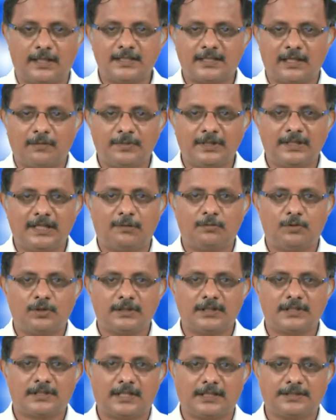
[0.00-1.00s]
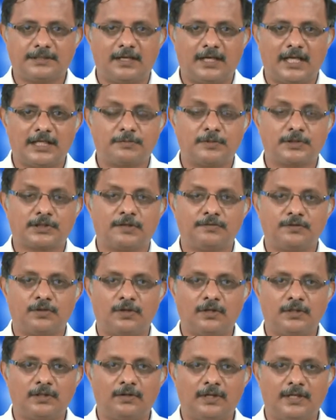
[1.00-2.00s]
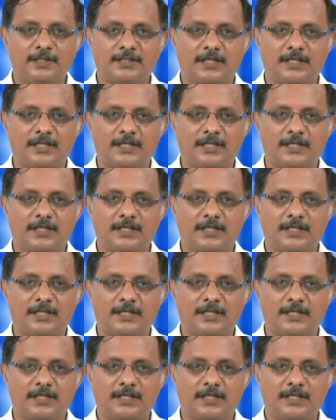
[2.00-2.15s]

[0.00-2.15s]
is something about the structural aspects of neuron. Now, let us